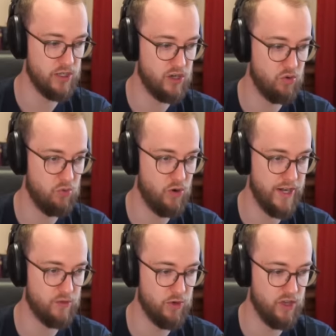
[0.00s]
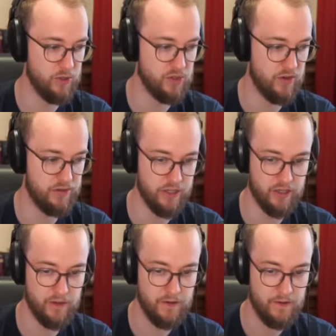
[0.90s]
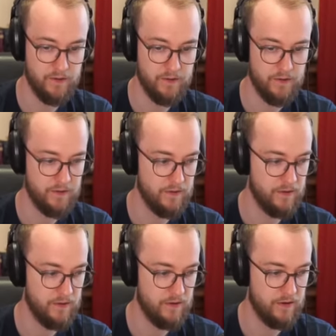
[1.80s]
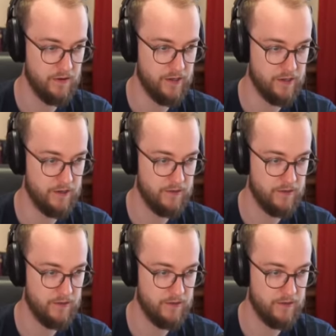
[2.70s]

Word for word: quite well when you have gear, right?